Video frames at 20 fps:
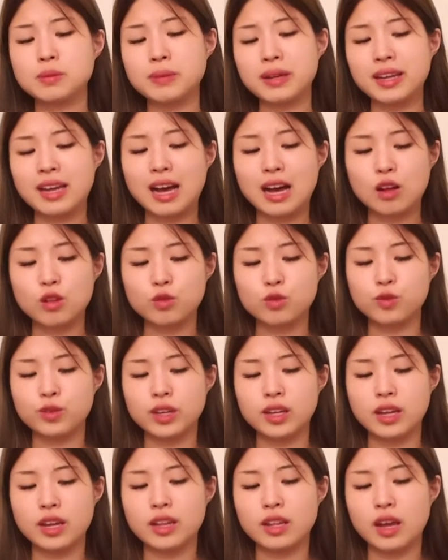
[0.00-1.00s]
my
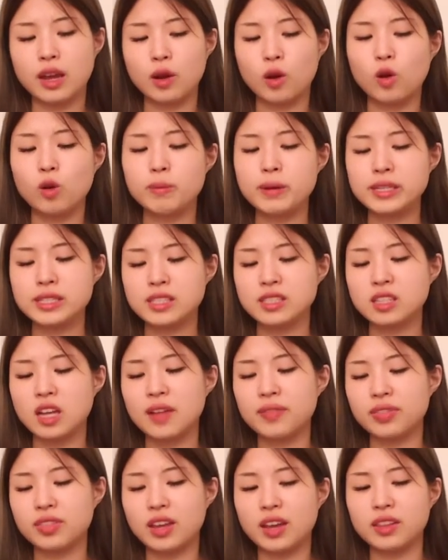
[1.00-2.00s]
outfit, and I hope it's
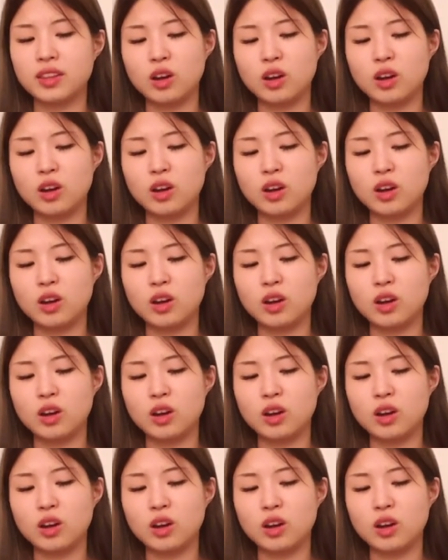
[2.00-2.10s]
not that